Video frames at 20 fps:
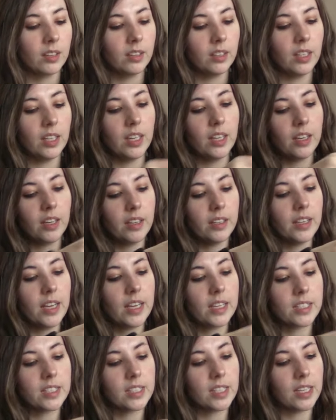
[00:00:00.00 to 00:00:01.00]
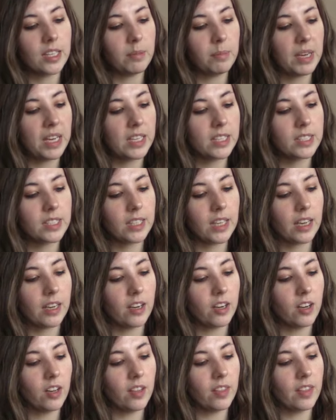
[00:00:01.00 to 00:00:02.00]
The next eBay
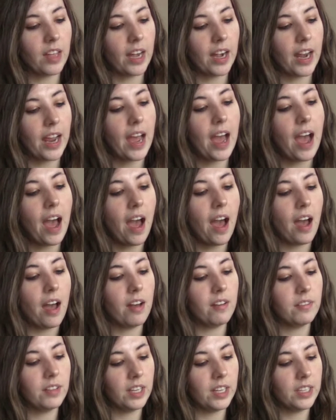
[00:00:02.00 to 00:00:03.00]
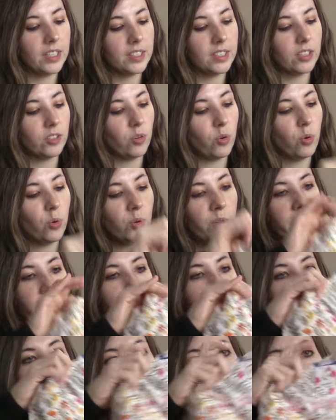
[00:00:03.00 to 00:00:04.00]
sale that I have is an Old
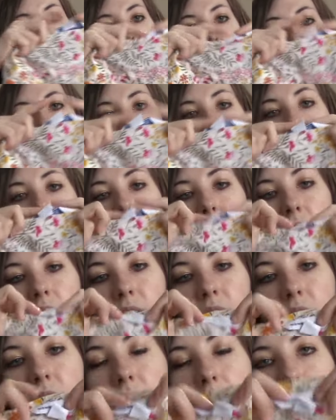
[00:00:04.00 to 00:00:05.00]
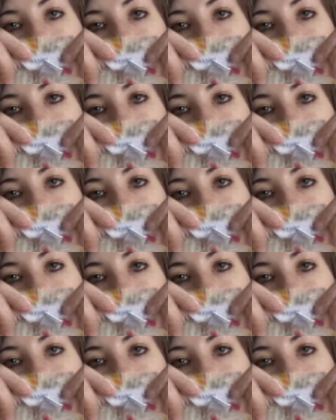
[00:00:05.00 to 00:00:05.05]
Navy piece. Old Navy is a